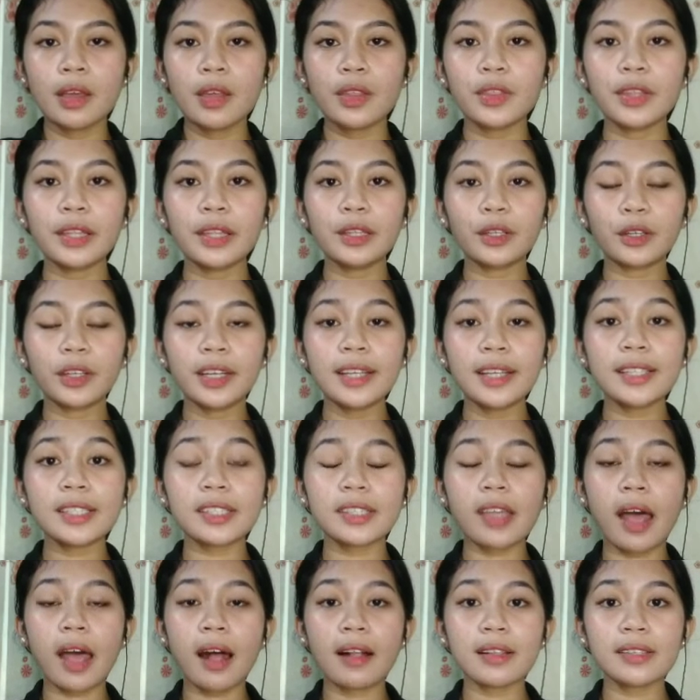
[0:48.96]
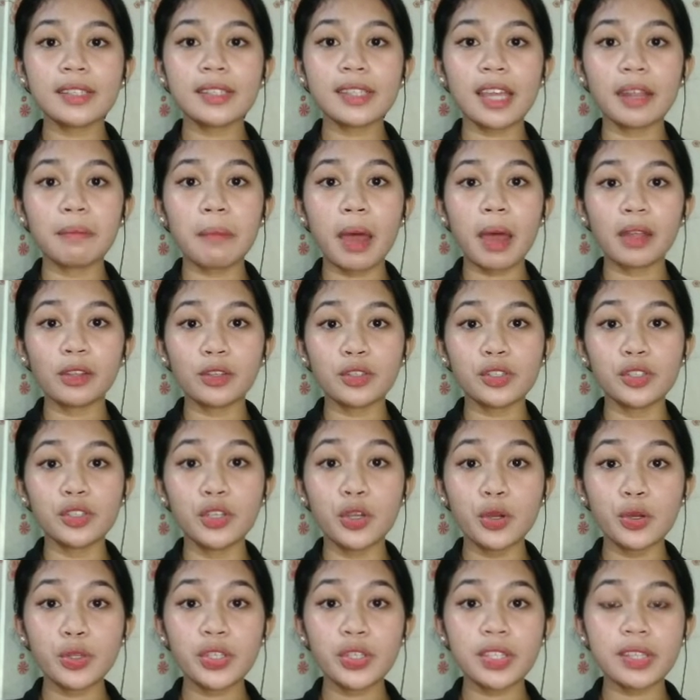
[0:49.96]
The learning styles and method
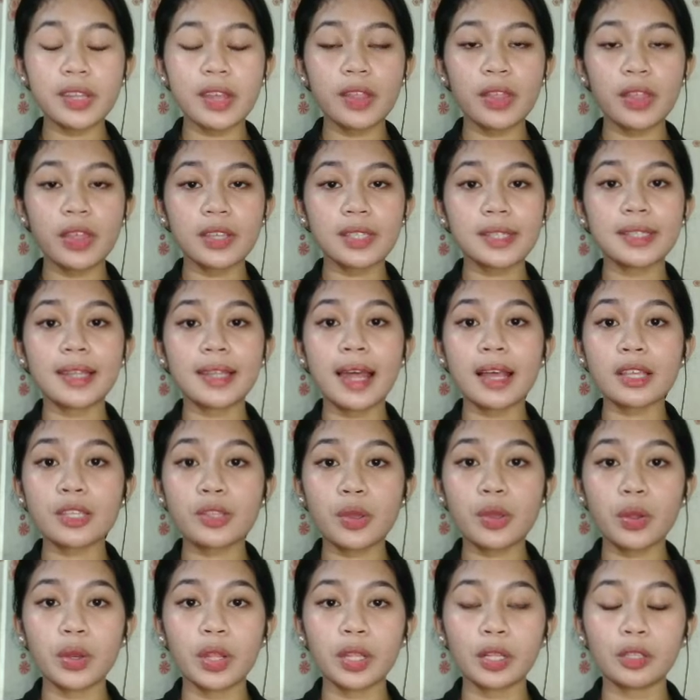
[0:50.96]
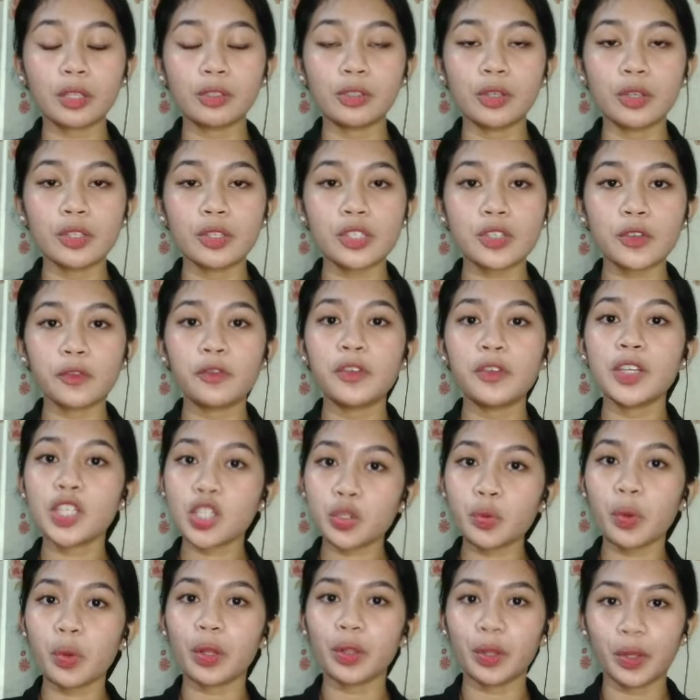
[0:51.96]
used in this lesson includes
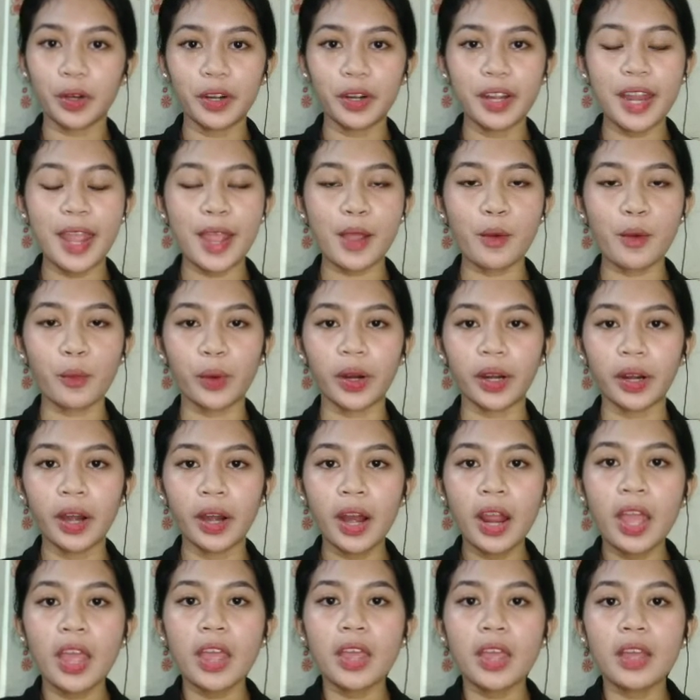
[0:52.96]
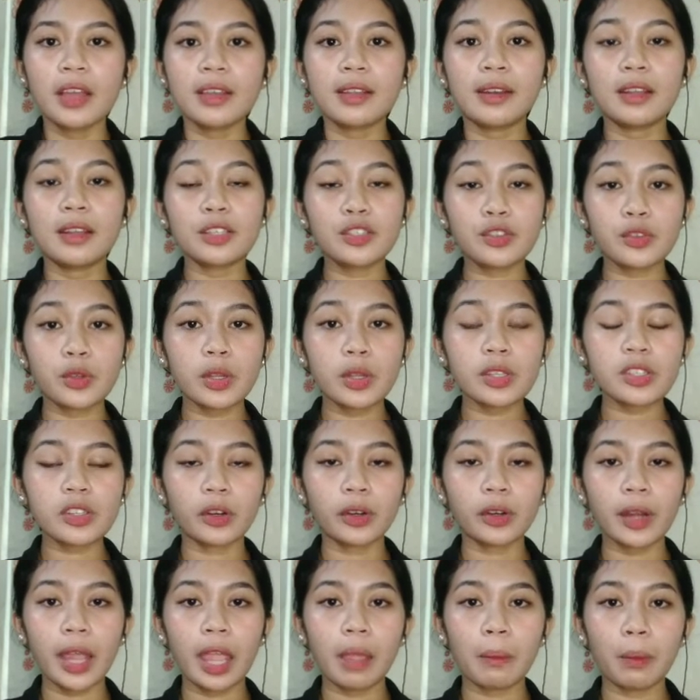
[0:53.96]
visual learning, where the students
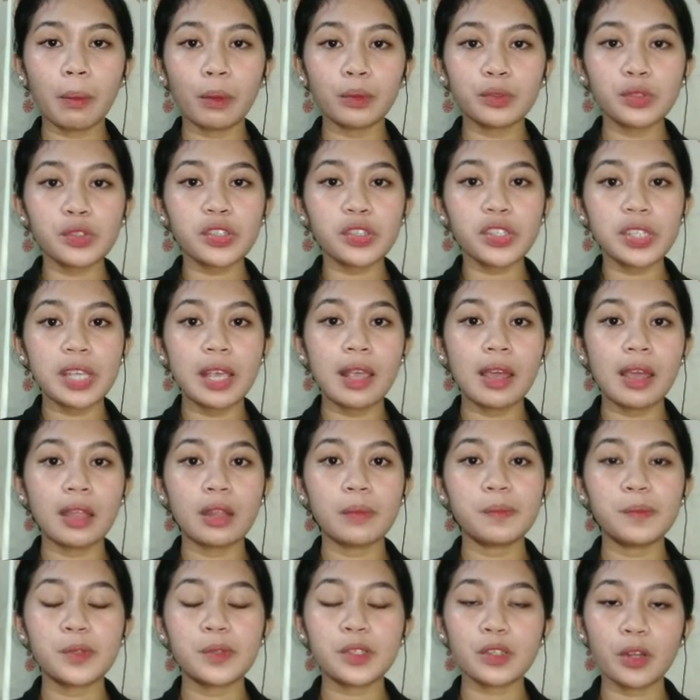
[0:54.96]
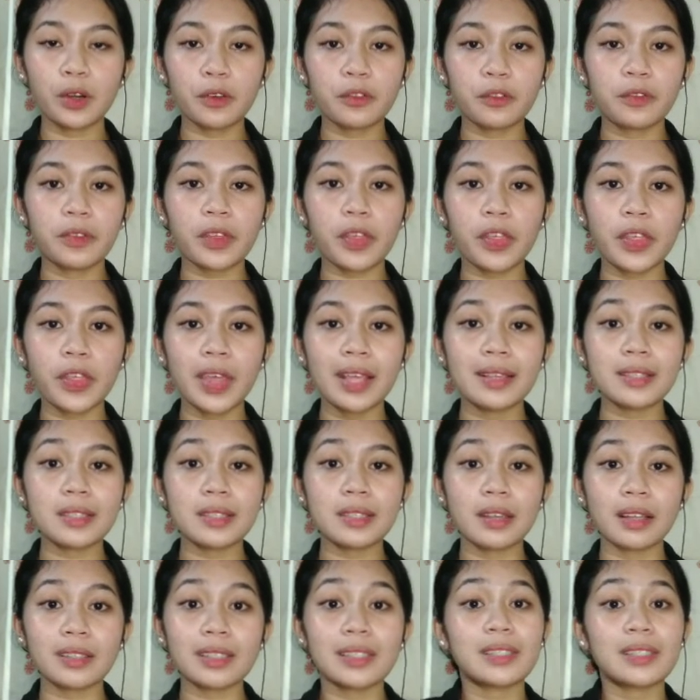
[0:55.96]
are able to see and observe the things
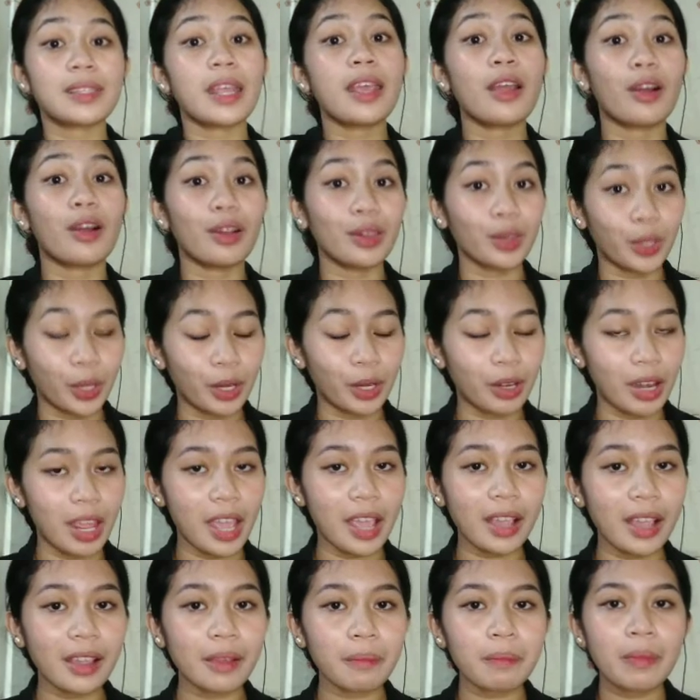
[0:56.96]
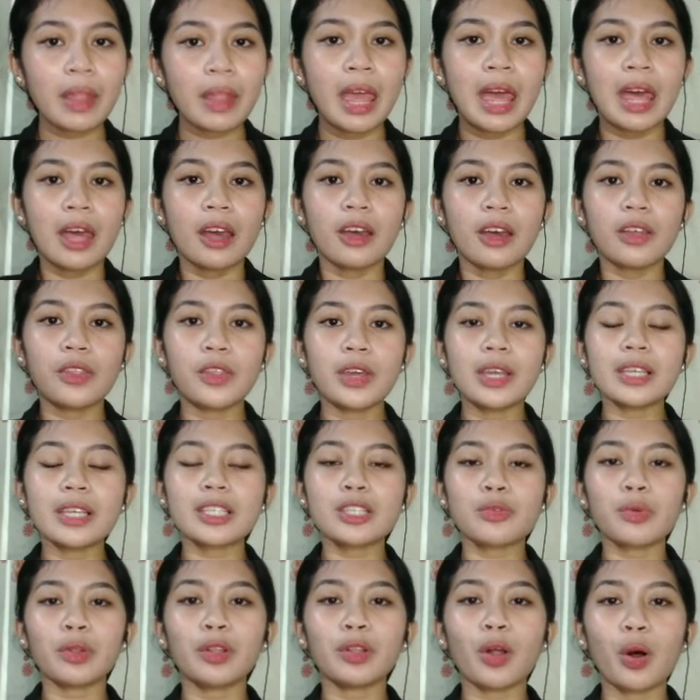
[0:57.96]
that they are learning.
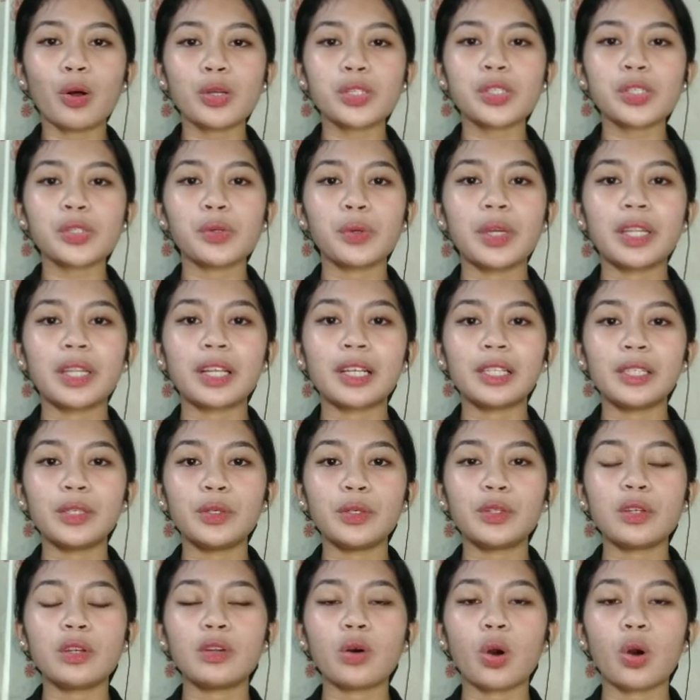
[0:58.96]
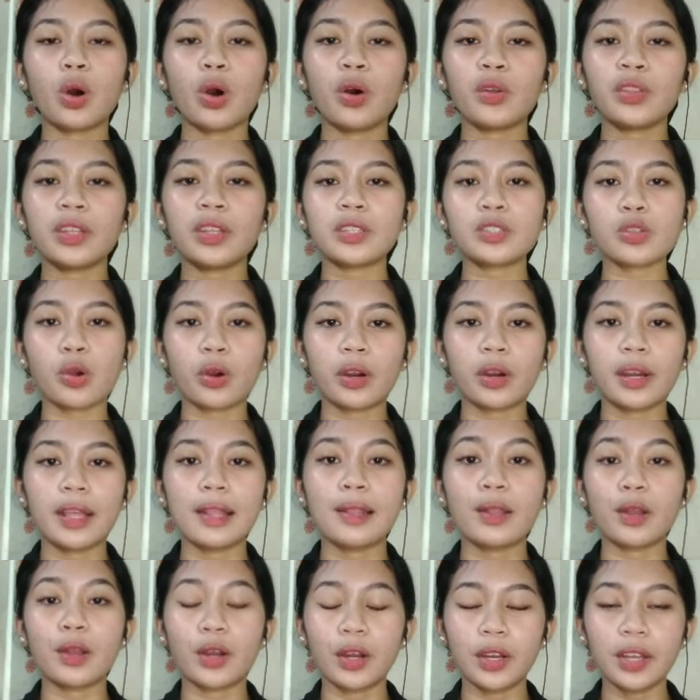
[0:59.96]
This will also include an
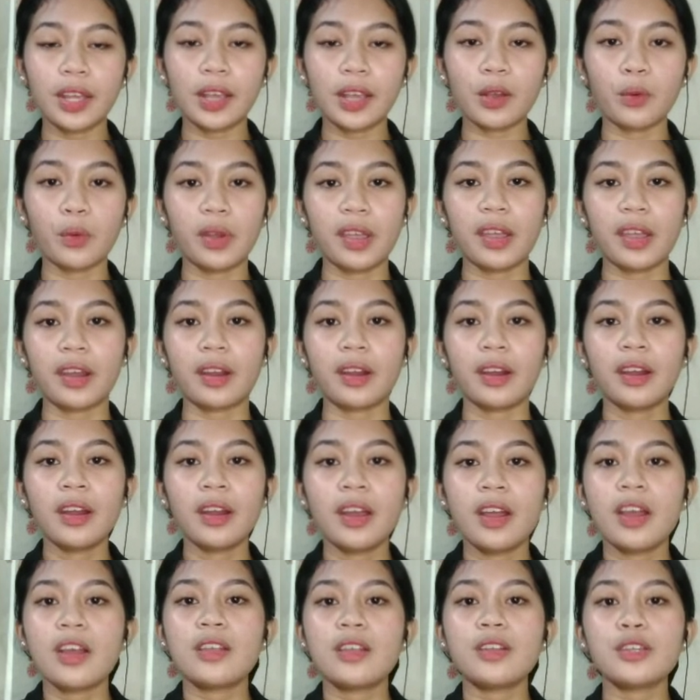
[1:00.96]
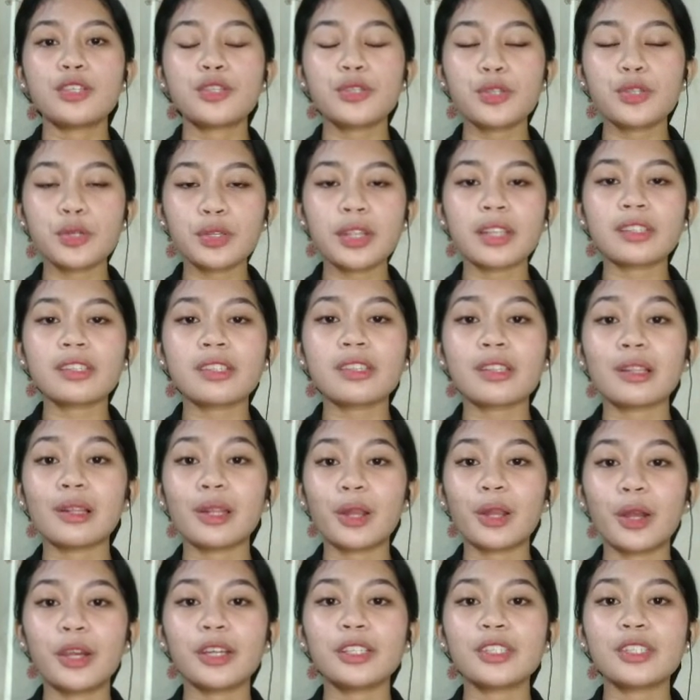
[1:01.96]
auditory learning, where the students
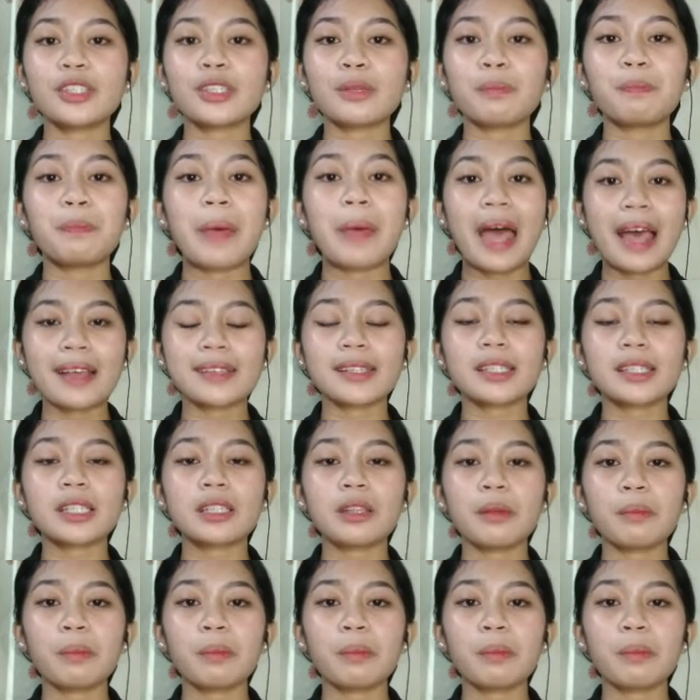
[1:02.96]
learns best